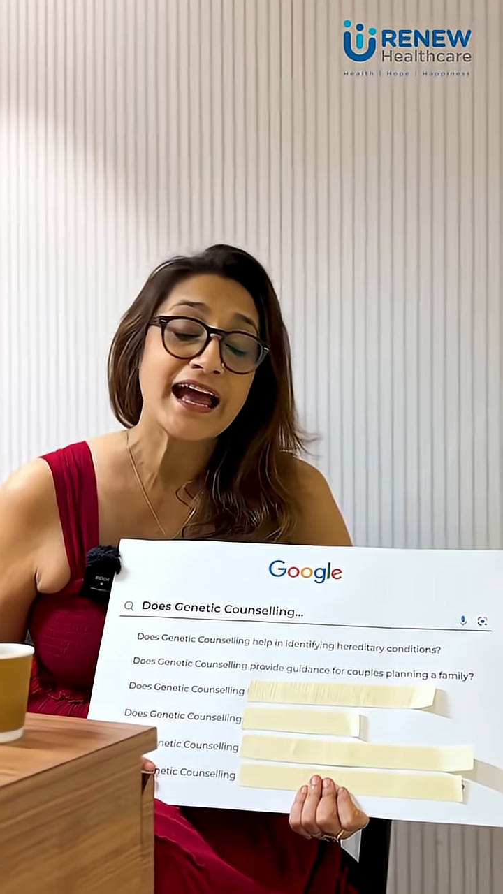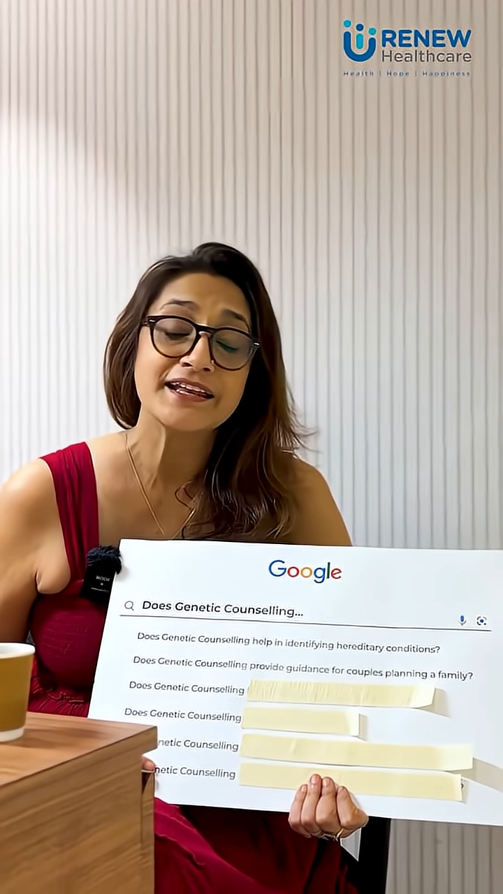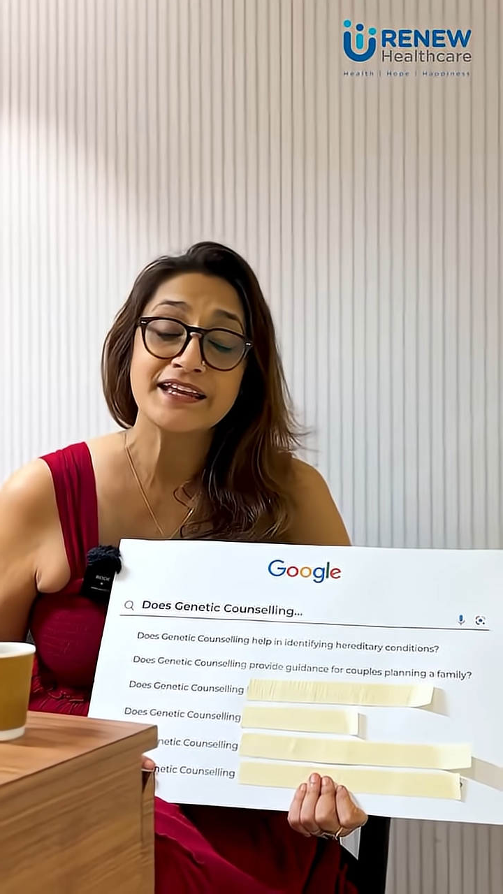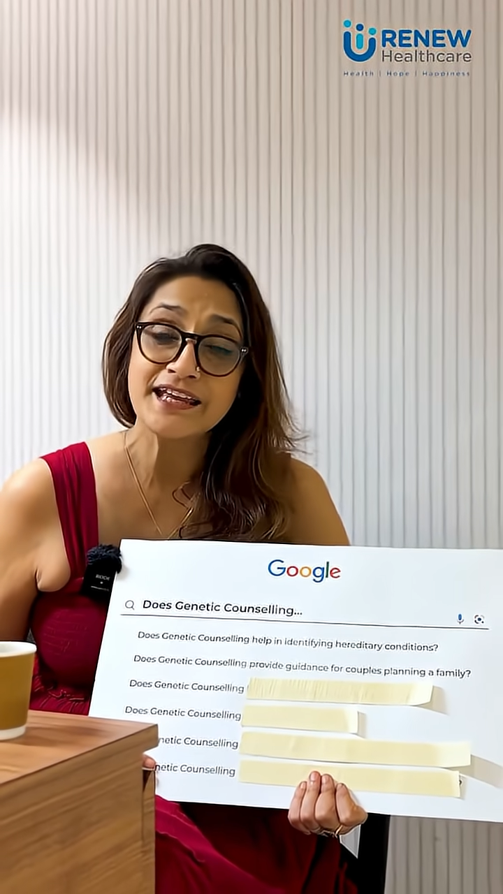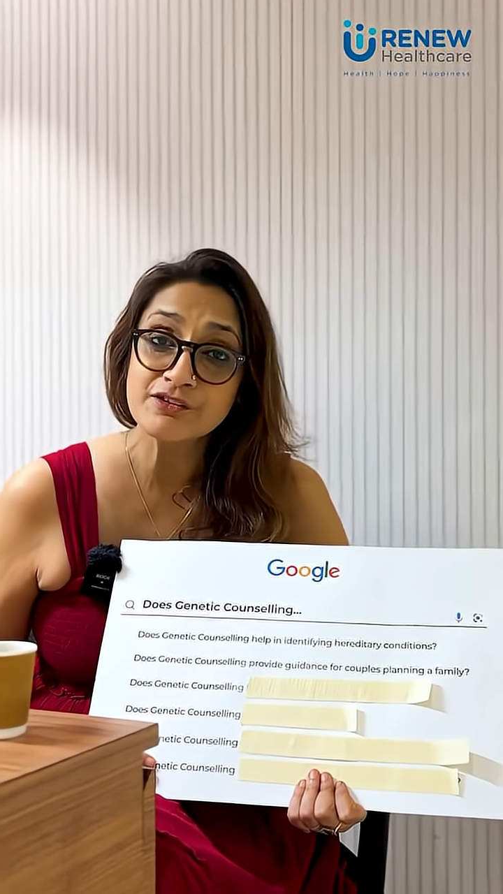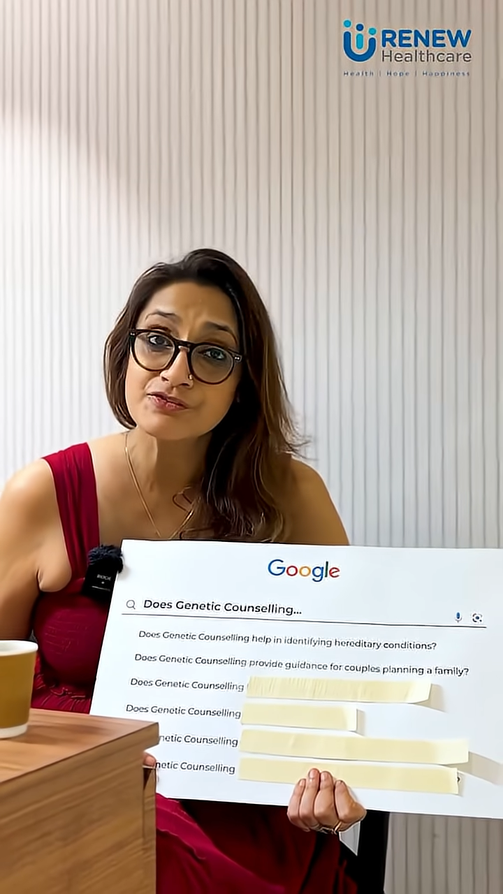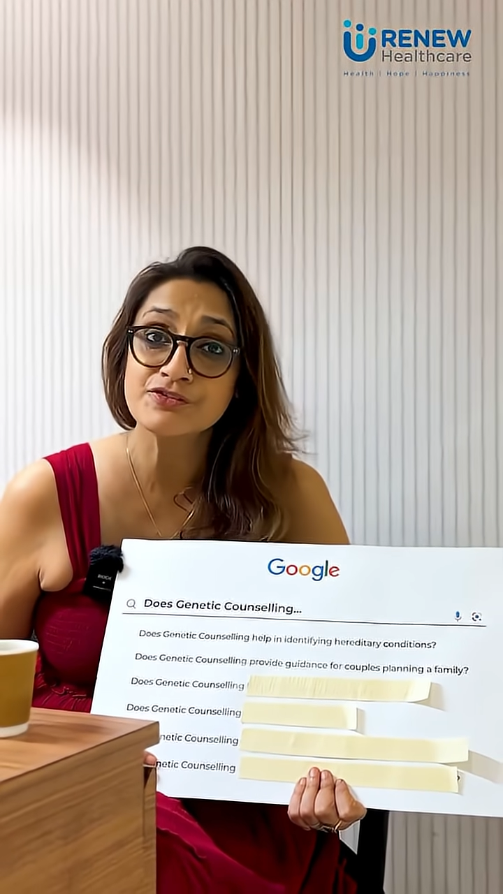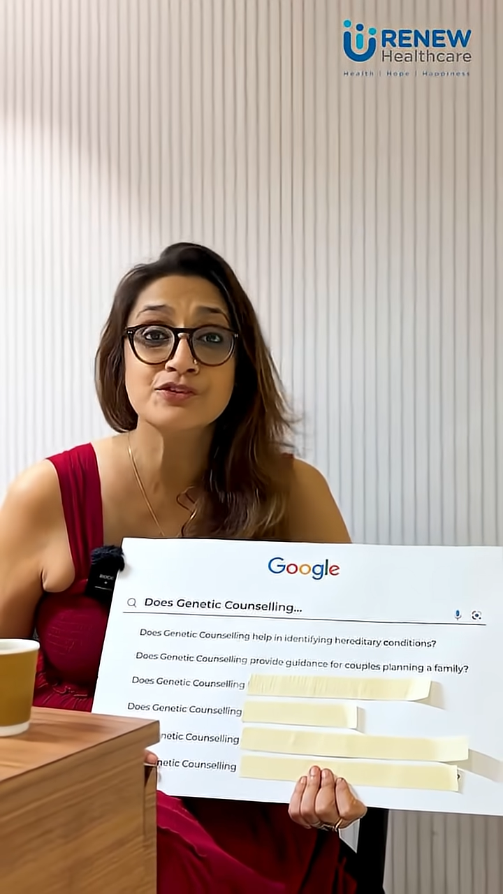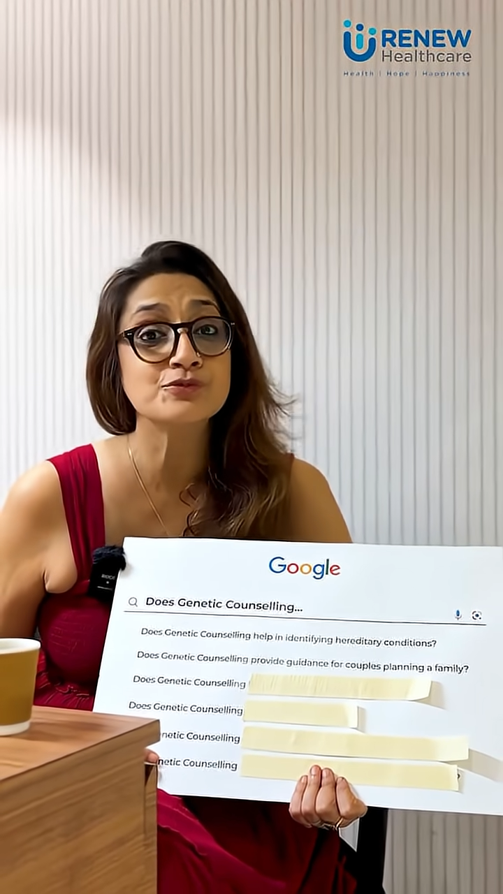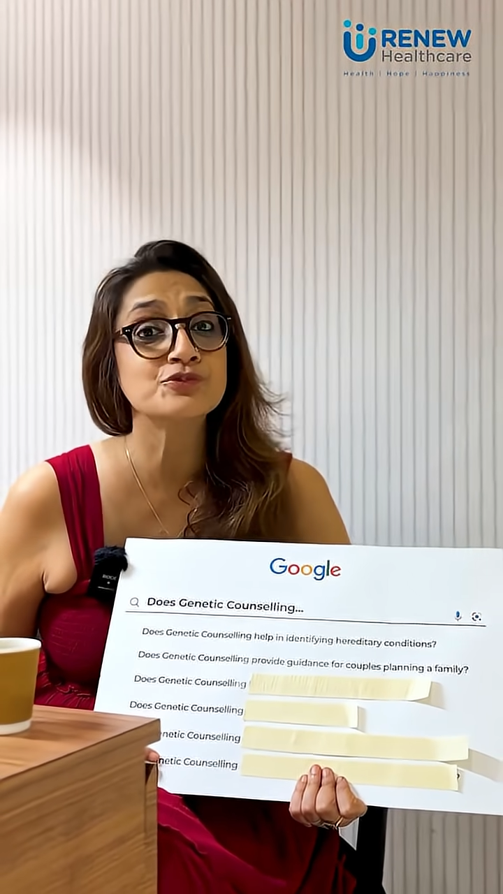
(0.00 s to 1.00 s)
and
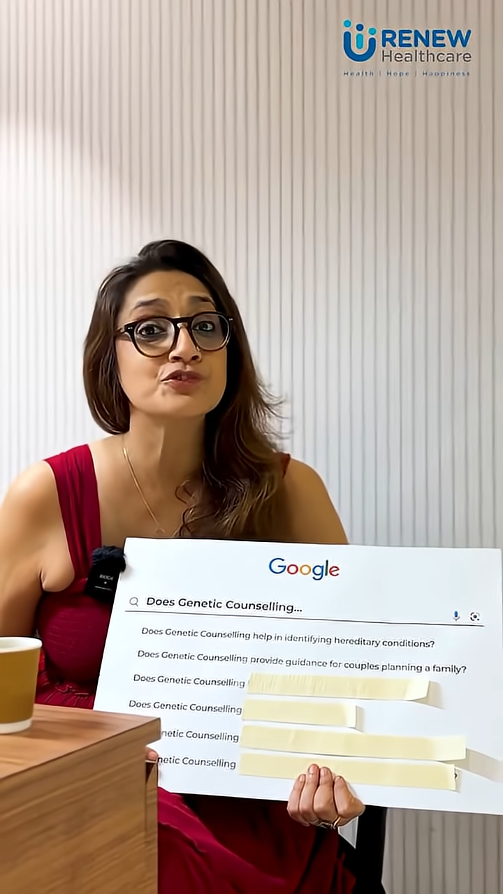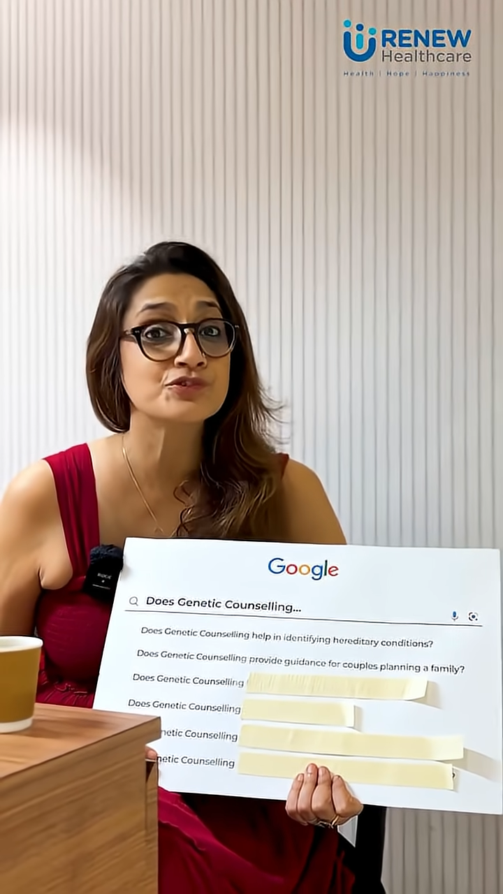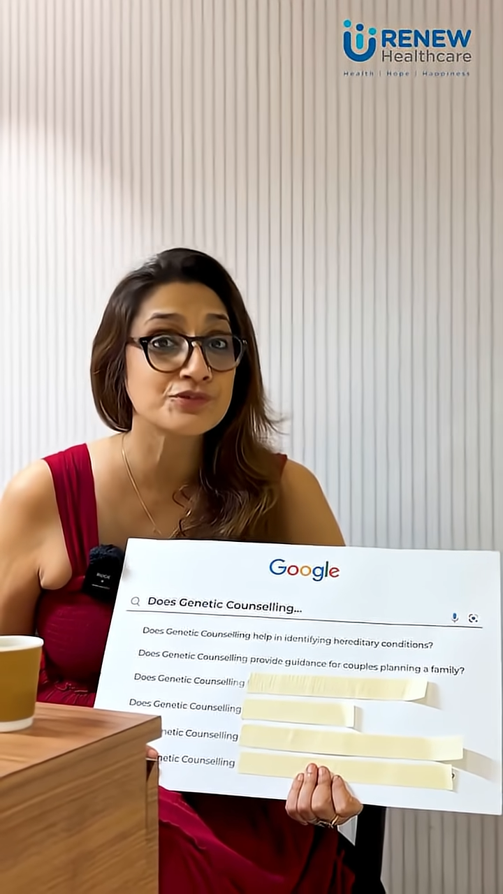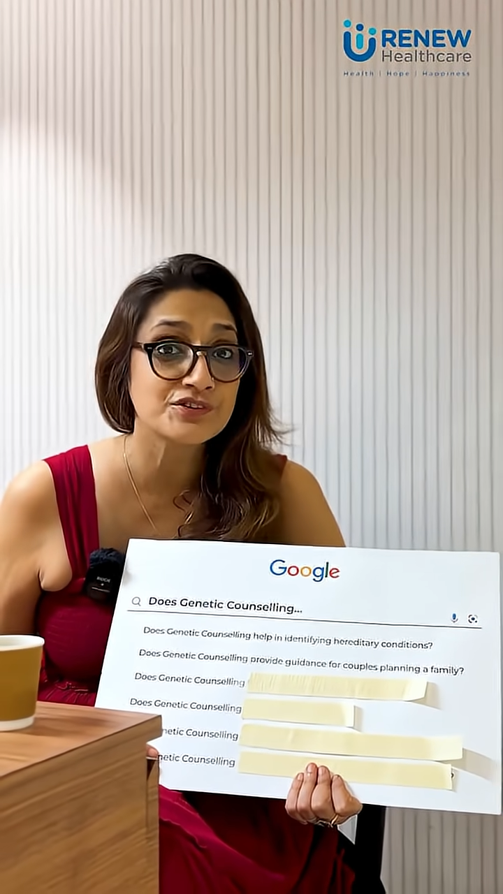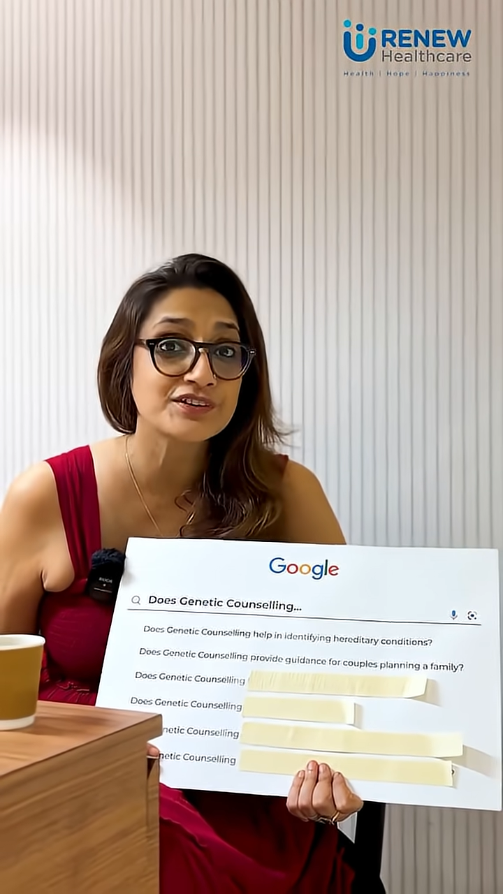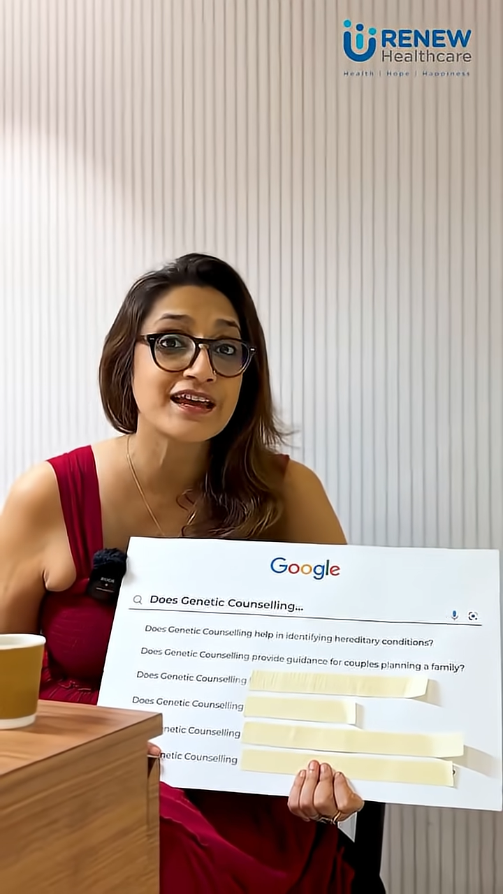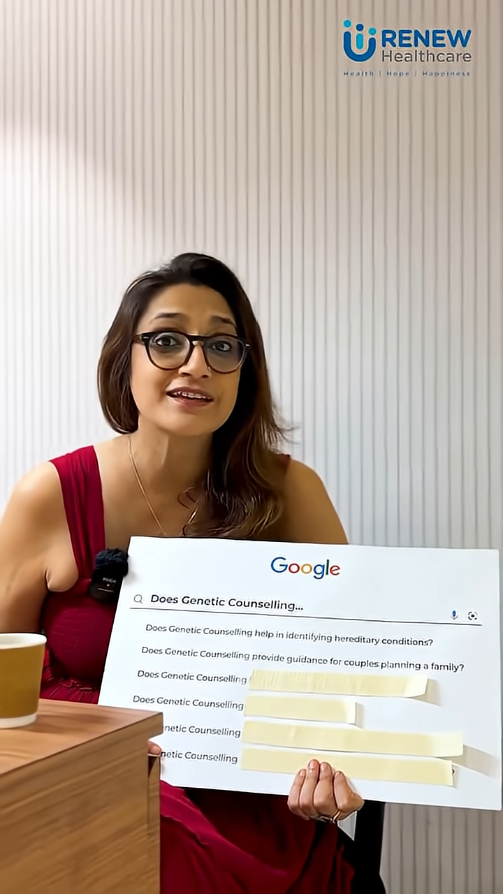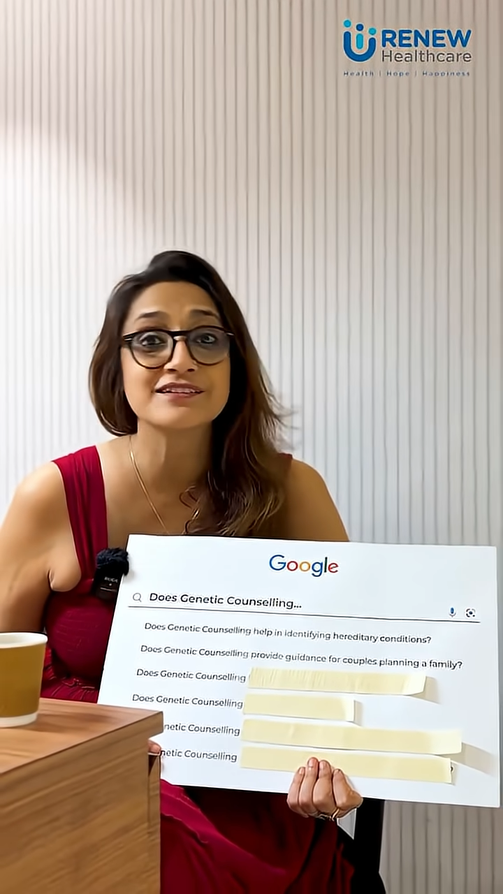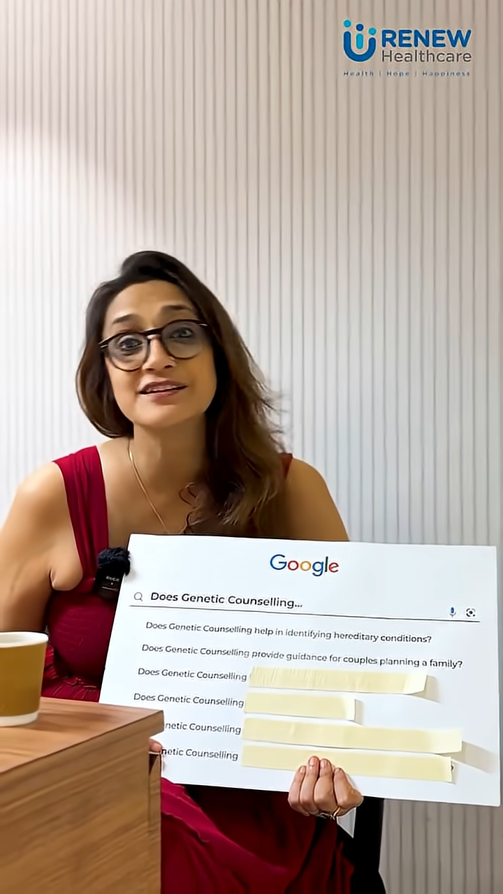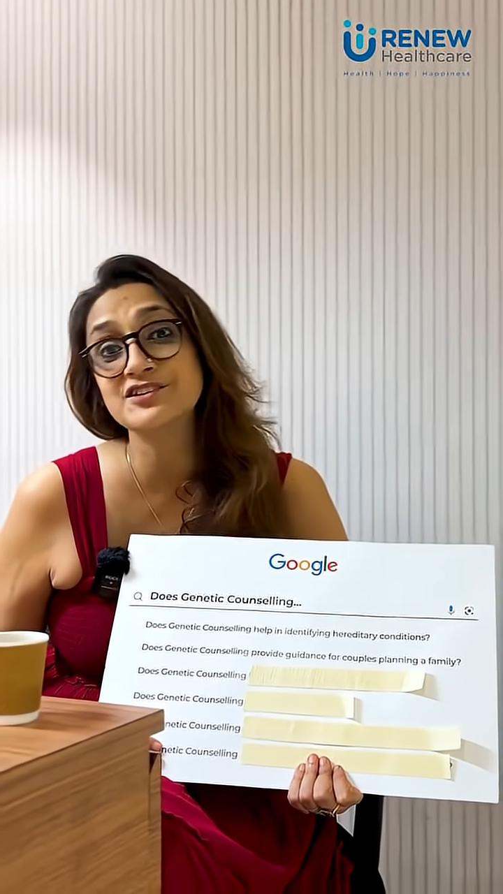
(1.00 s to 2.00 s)
if you should get a